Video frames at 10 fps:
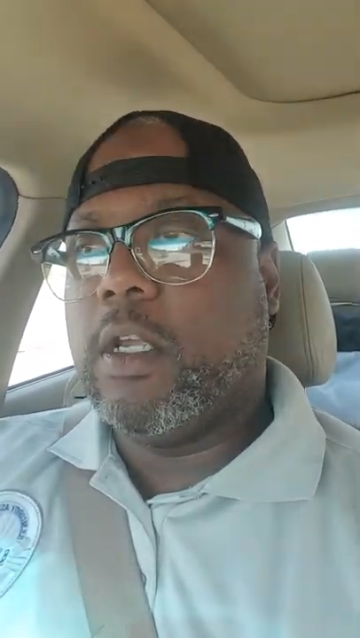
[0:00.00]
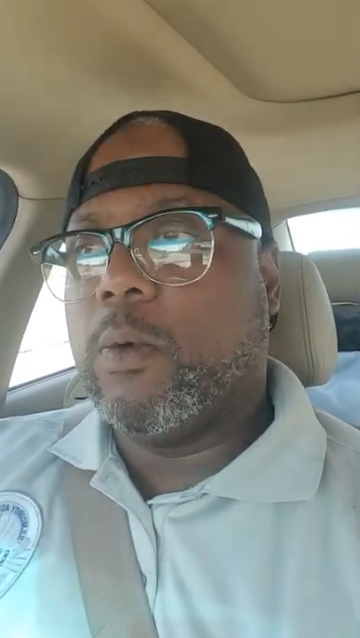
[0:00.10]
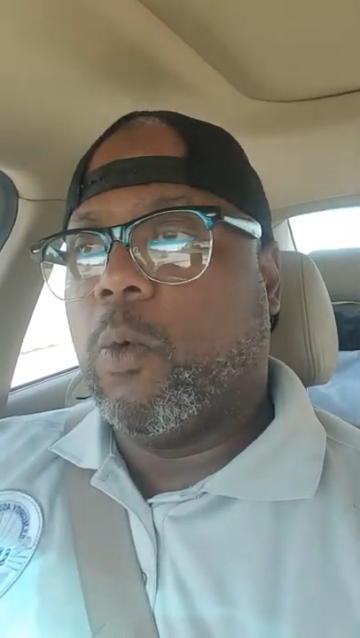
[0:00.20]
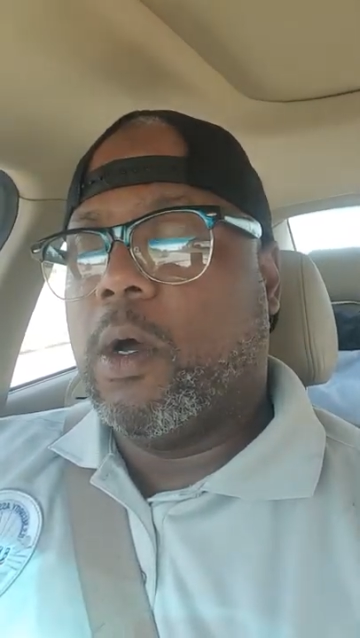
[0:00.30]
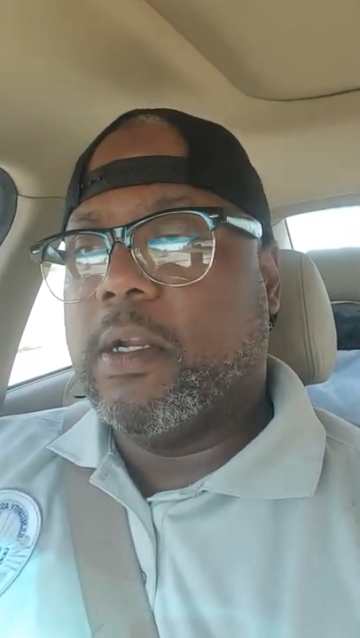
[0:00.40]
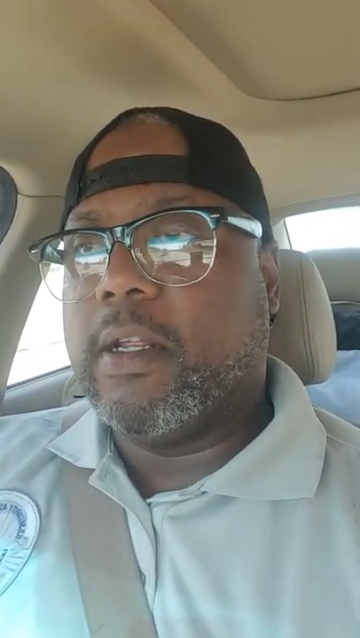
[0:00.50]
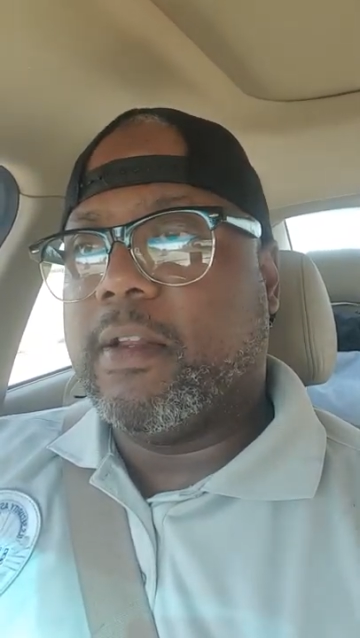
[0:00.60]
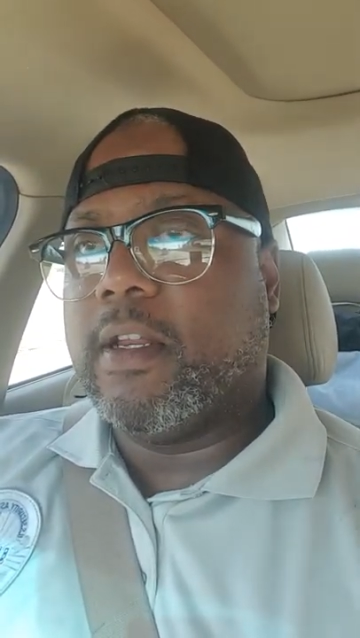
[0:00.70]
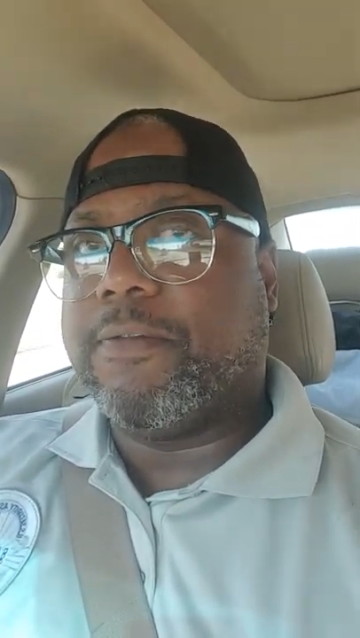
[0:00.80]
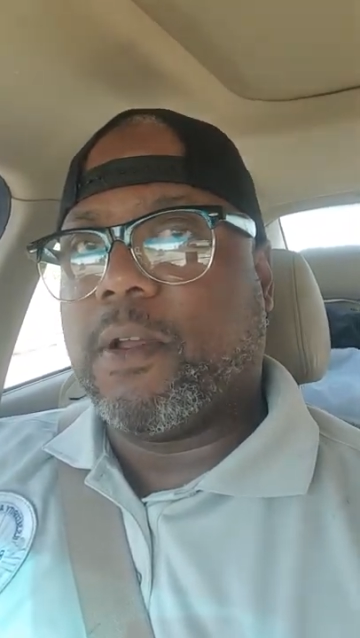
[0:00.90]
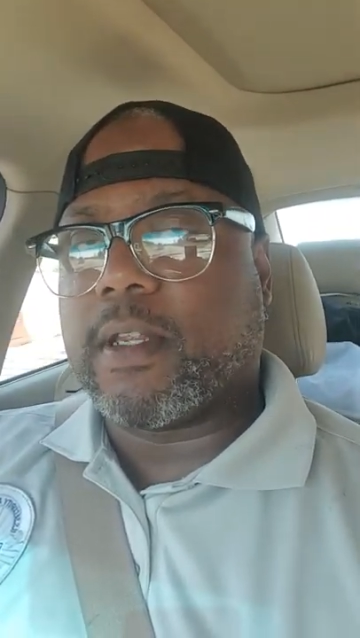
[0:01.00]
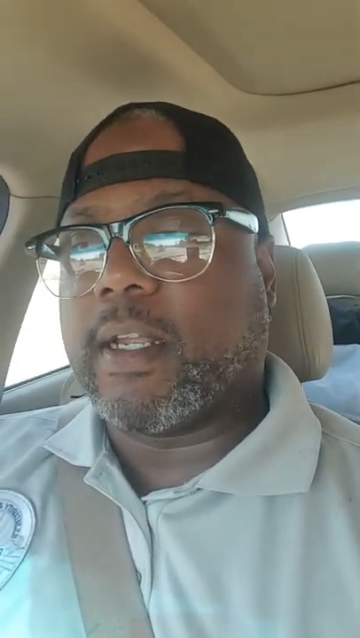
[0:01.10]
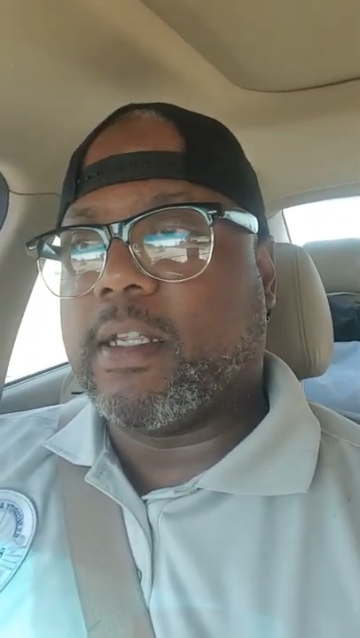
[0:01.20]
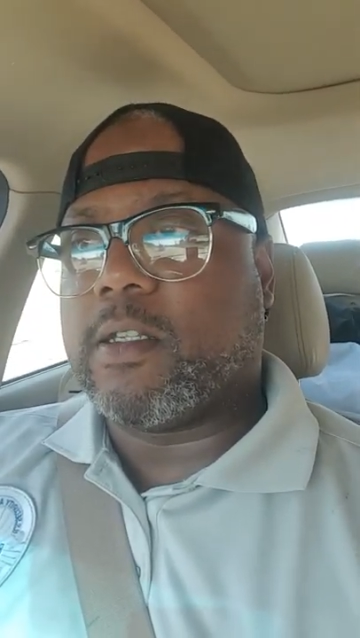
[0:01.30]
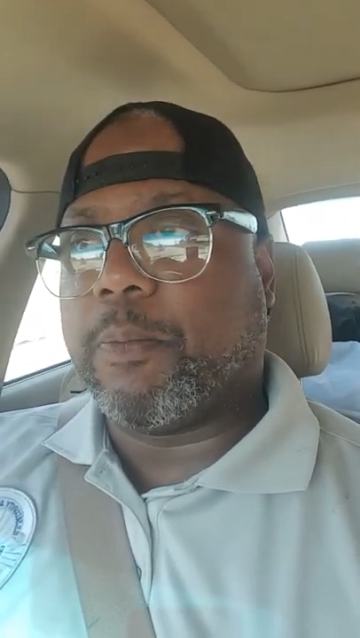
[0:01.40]
it one it, it feels
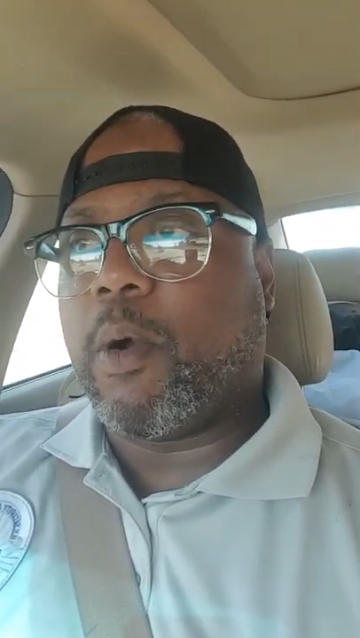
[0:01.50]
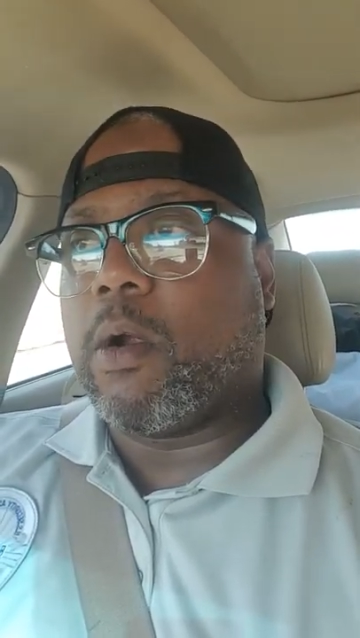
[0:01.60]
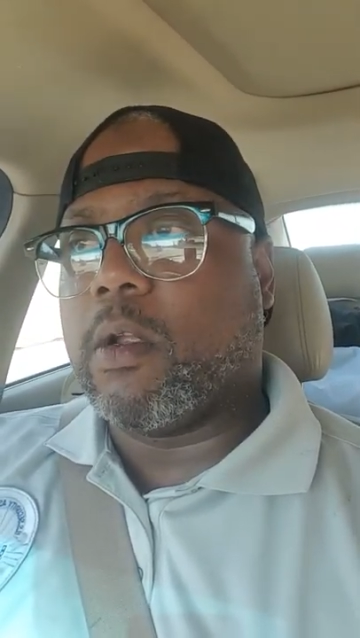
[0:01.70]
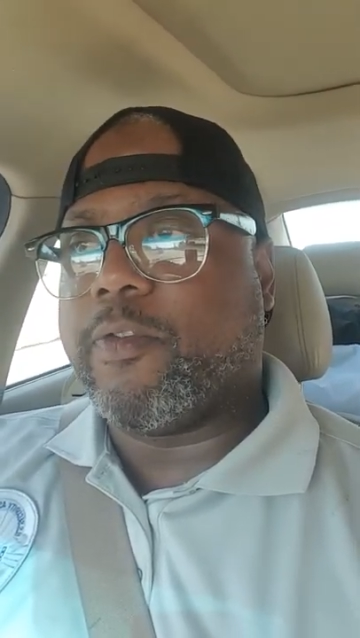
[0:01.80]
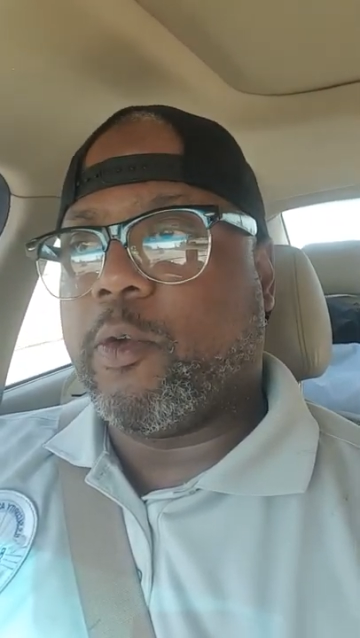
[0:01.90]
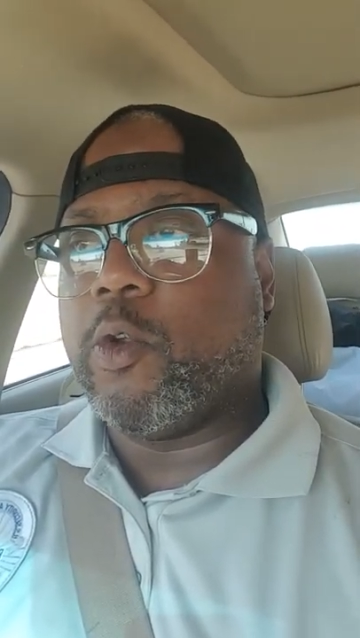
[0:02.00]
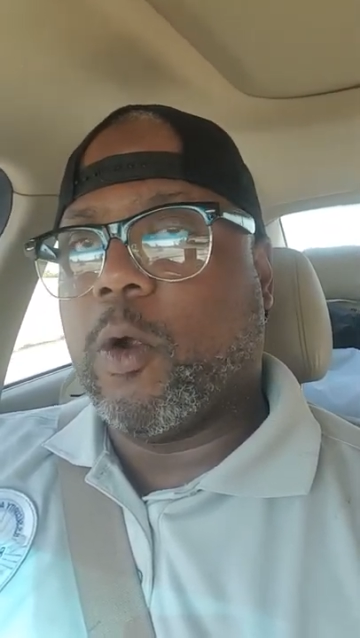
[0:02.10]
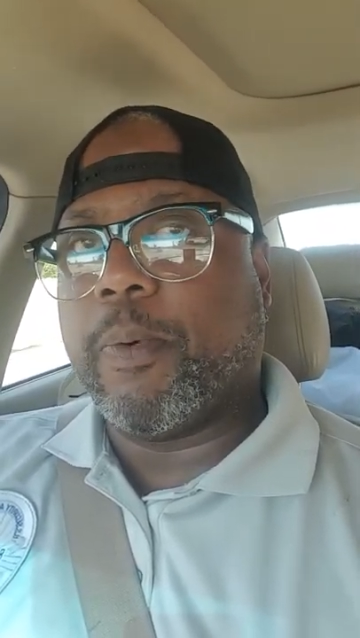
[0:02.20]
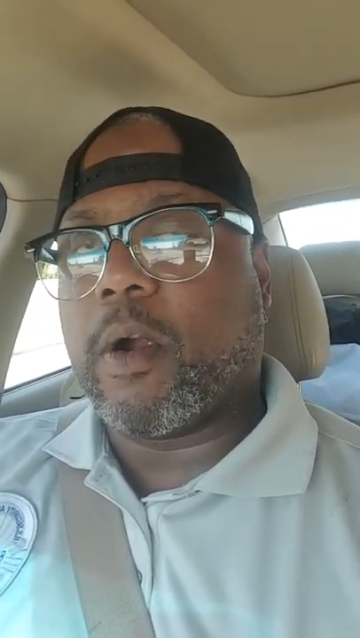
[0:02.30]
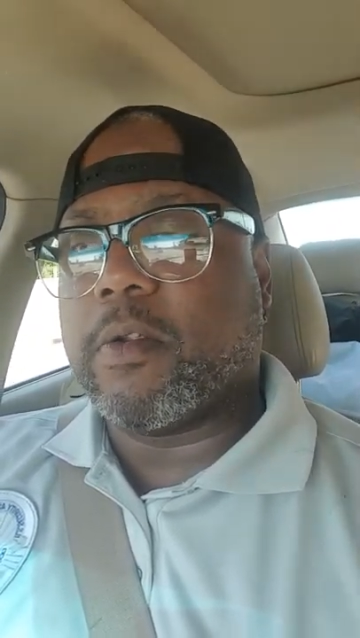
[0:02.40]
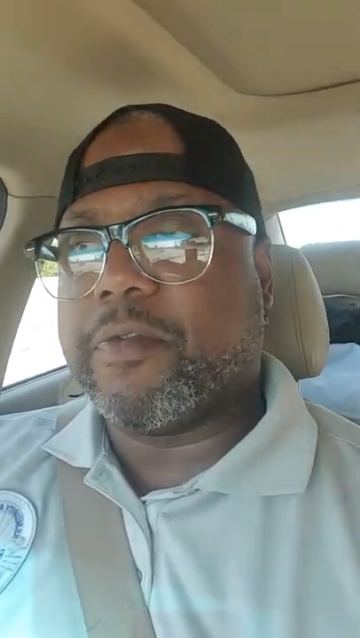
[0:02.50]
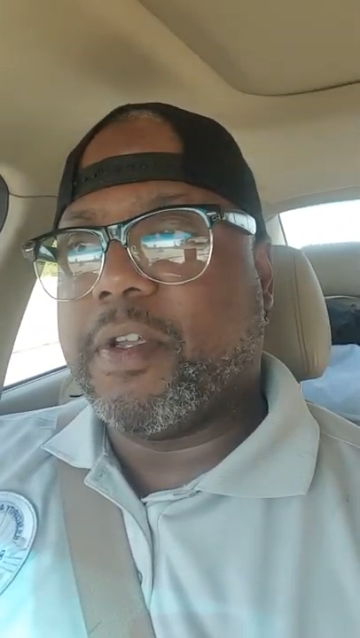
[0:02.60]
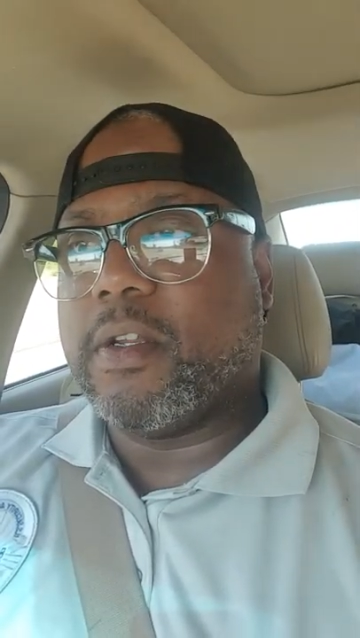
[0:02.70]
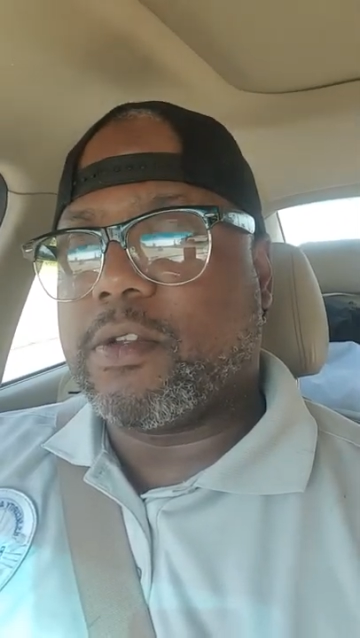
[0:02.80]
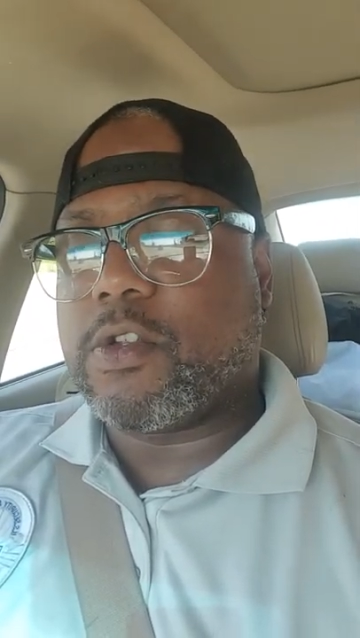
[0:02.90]
like it's a part of you. You're a part of
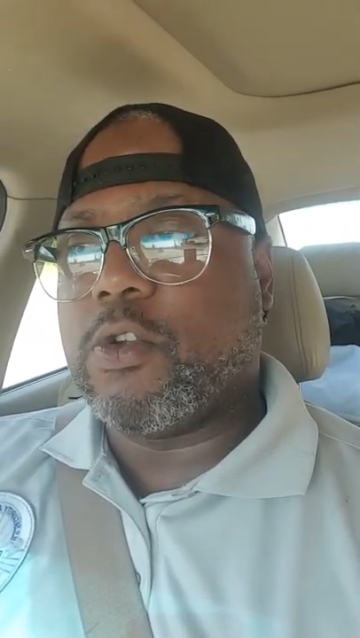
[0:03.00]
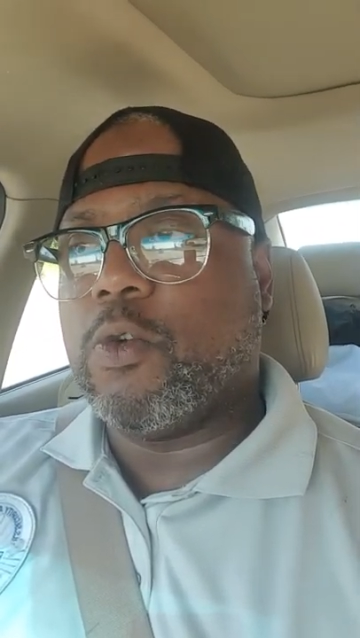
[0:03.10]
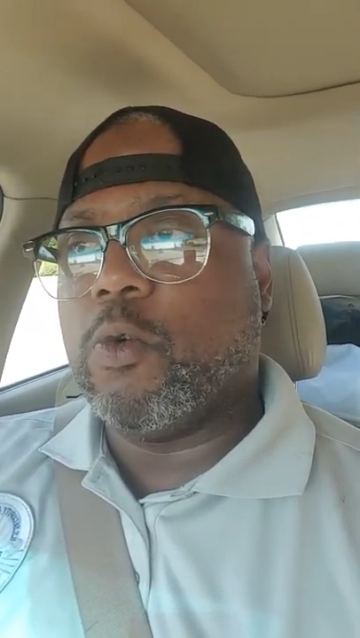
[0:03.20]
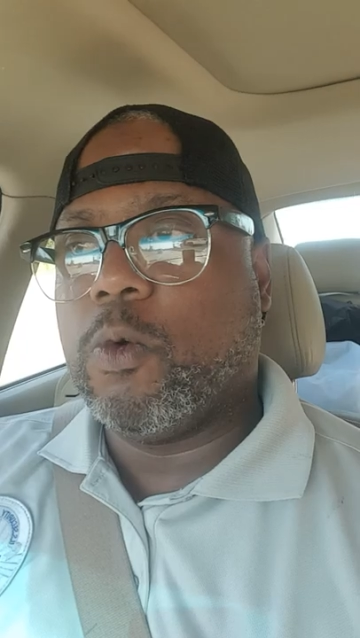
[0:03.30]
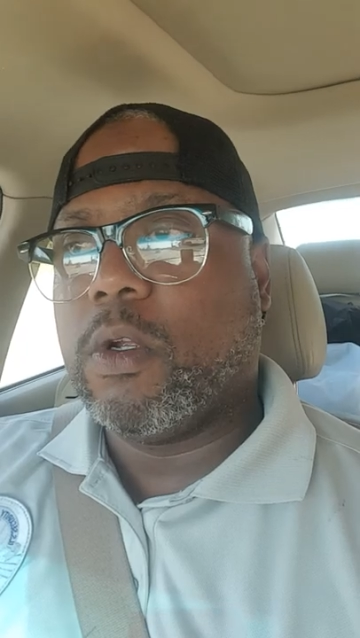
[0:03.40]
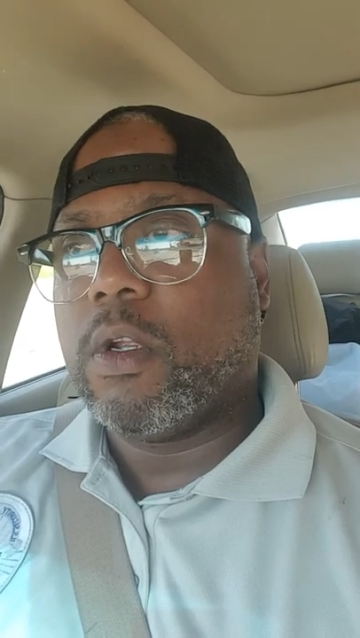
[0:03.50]
it. Two,